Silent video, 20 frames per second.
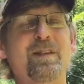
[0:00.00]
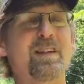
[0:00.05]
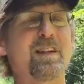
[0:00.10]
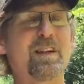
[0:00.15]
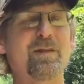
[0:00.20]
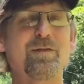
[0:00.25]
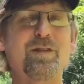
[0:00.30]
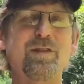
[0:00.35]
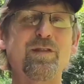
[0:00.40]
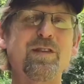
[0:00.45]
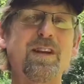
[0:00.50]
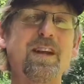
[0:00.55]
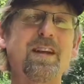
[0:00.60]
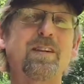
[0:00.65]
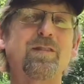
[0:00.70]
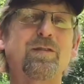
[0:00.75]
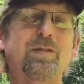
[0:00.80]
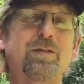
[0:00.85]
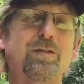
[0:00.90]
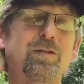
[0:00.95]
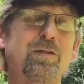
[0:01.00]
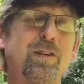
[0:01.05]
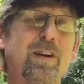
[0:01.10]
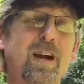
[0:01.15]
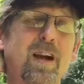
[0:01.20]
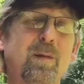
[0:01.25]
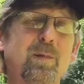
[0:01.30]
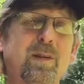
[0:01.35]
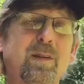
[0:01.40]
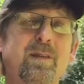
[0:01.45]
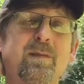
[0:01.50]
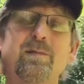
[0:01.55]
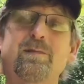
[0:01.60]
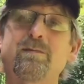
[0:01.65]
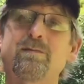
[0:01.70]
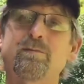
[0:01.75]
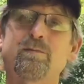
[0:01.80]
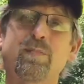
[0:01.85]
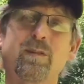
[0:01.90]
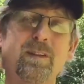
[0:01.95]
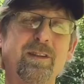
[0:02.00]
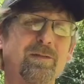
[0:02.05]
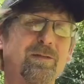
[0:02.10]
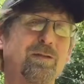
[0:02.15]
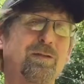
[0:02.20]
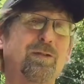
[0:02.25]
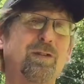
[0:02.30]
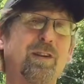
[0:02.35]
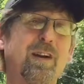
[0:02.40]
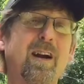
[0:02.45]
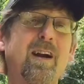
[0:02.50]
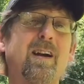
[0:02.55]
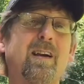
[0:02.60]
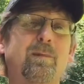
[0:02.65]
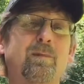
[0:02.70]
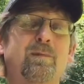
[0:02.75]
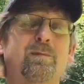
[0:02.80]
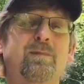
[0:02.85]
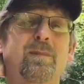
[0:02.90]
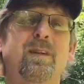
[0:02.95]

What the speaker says: If you ain't a subscriber, please subscribe.